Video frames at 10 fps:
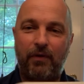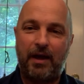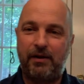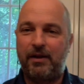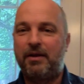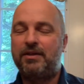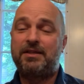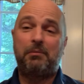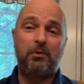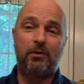had
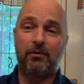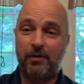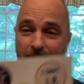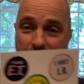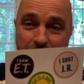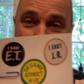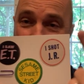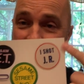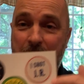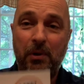similar uh,
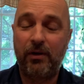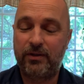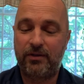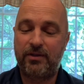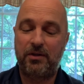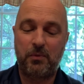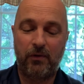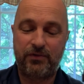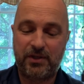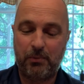experiences because we're
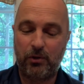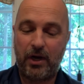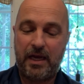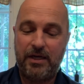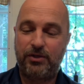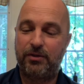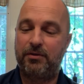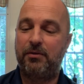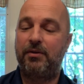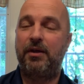of similar age.
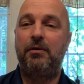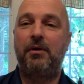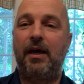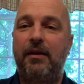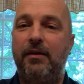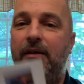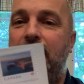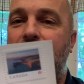So thank you, Kathy.